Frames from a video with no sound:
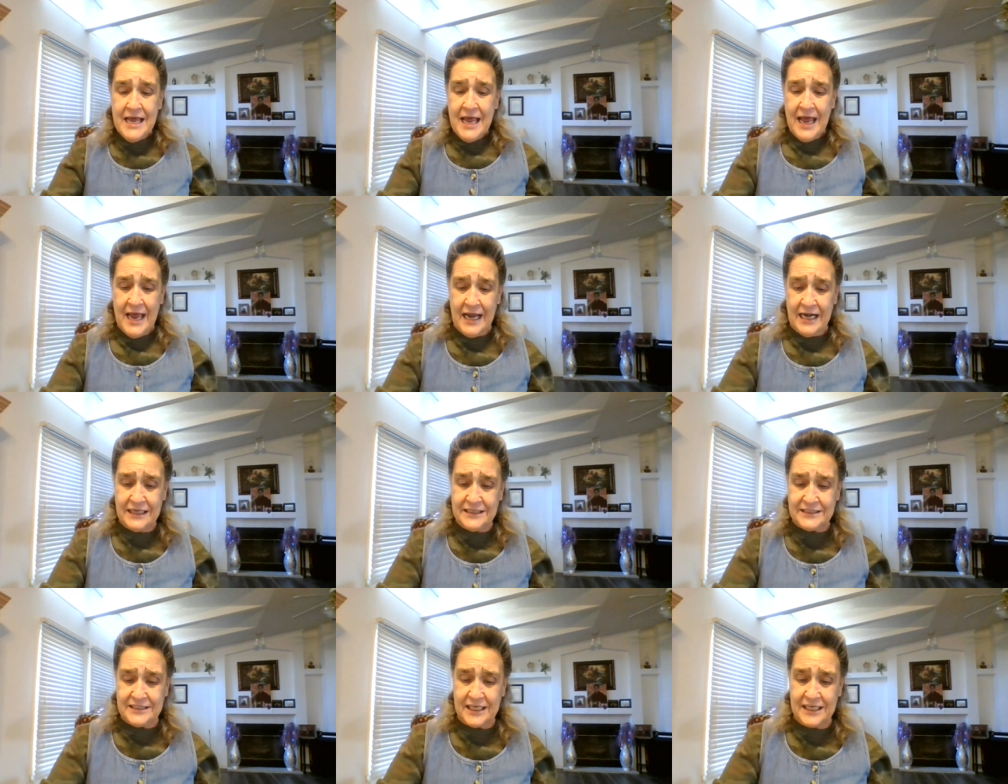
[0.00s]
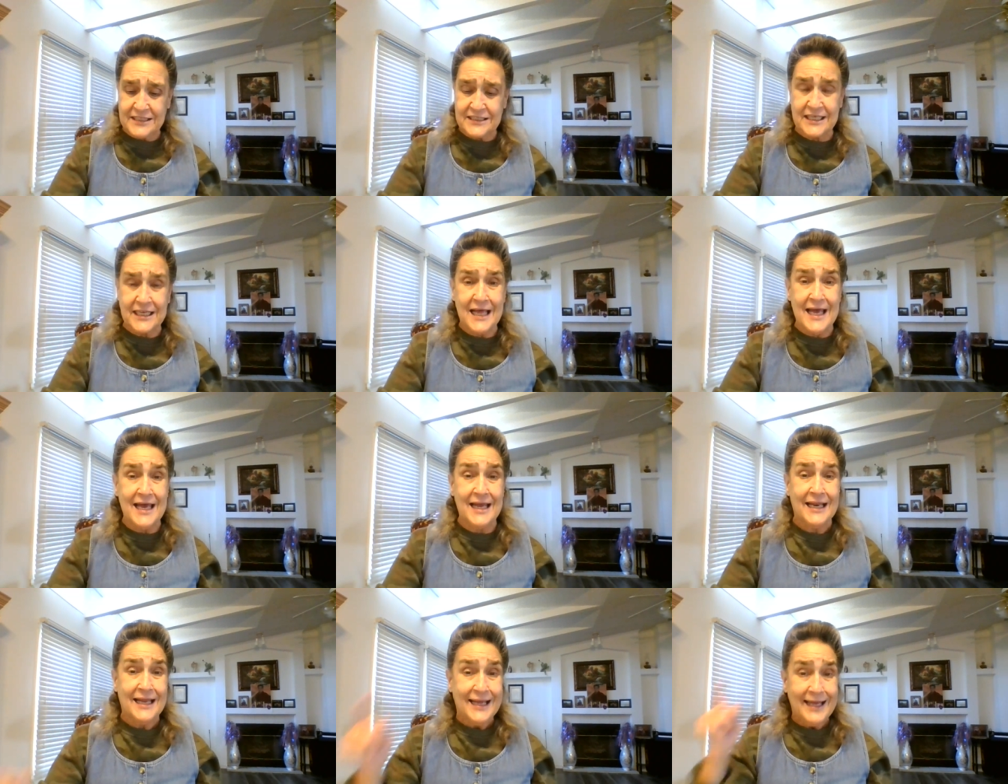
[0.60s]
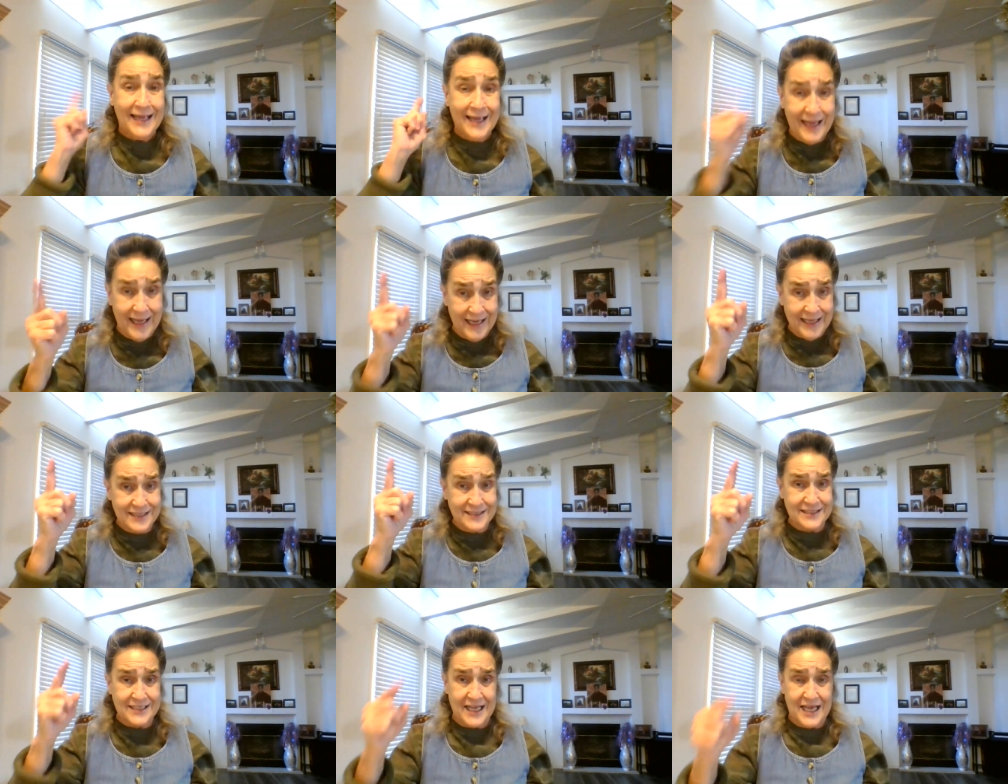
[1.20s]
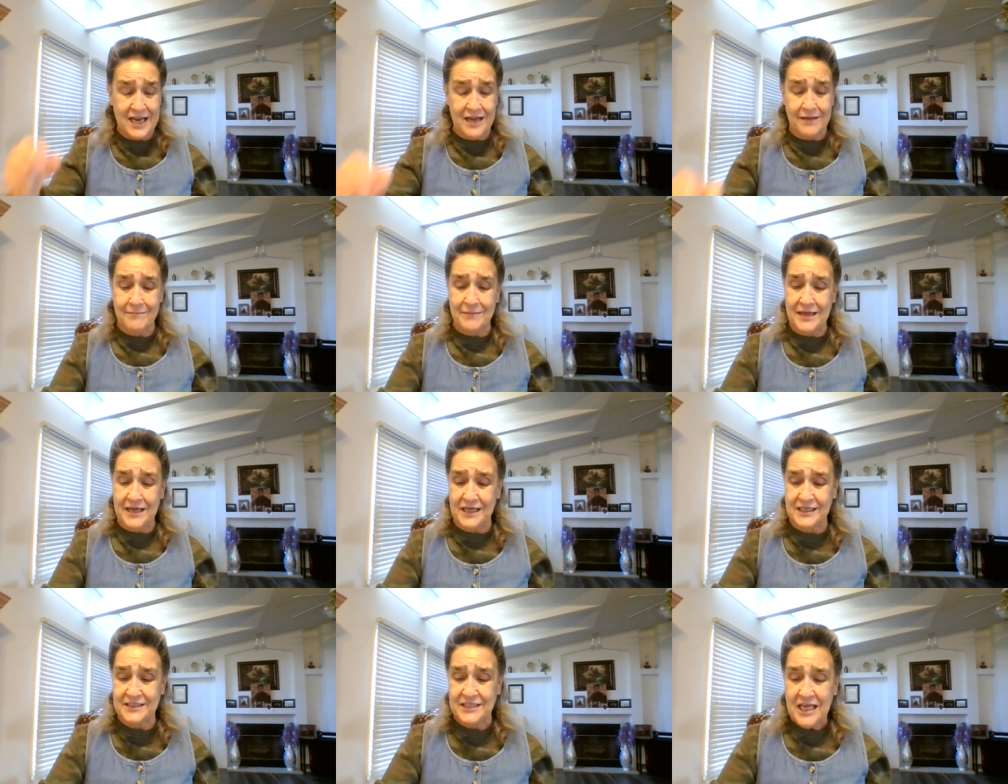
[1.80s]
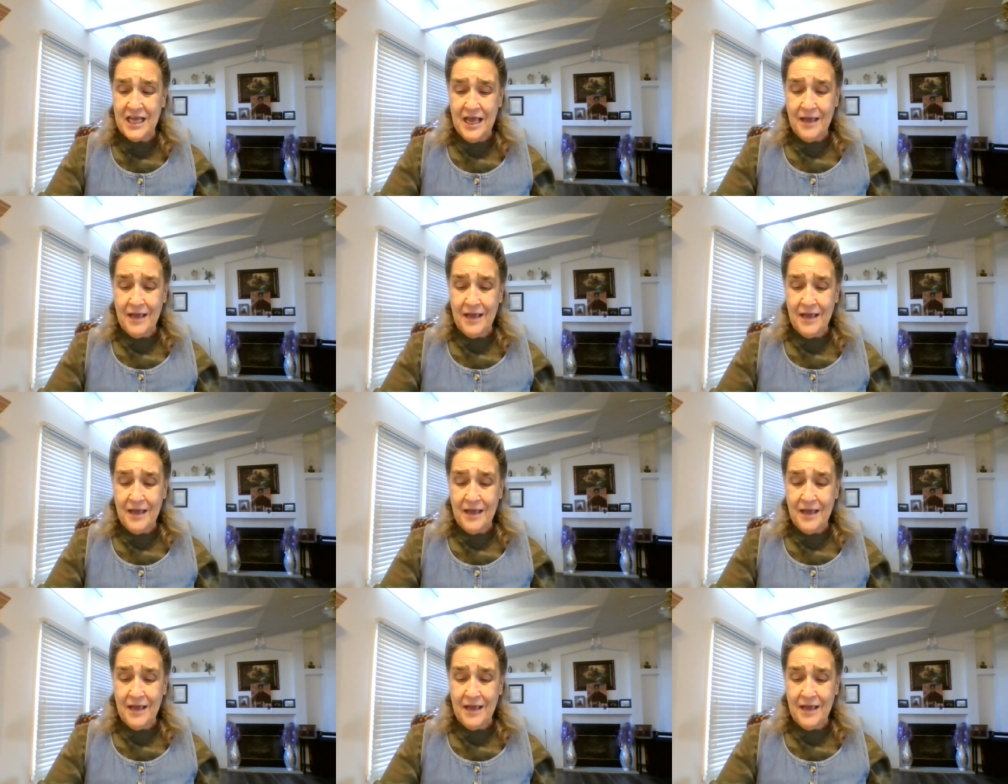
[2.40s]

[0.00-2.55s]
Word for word: And it says, let his enemies